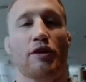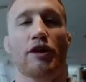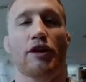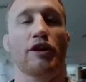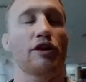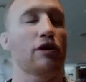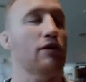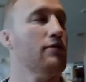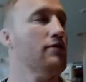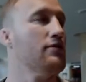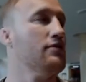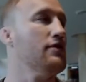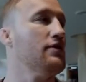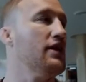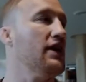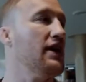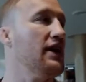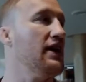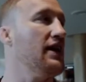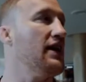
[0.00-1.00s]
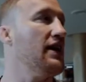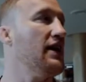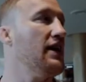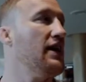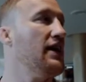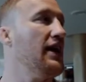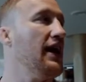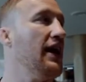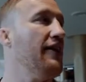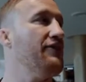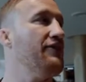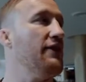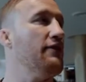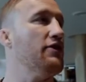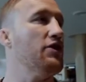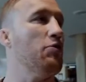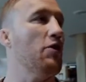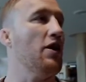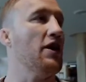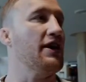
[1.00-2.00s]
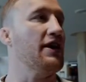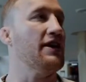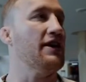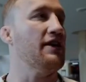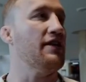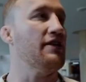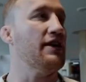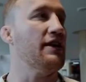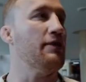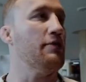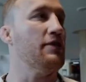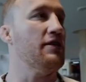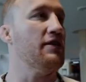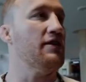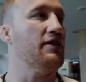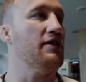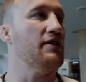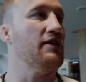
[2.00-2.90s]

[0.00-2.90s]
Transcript: you know, if they were to walk in here, they would.